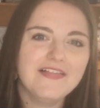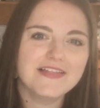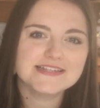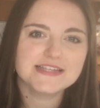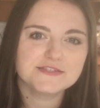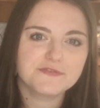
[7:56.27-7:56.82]

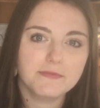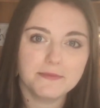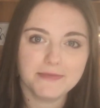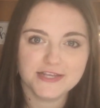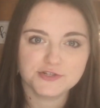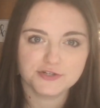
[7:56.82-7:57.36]
Lessons from the
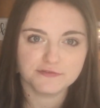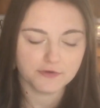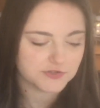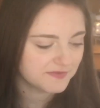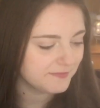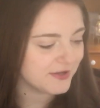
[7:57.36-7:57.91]
Manger
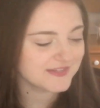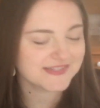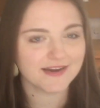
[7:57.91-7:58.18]
devotion books,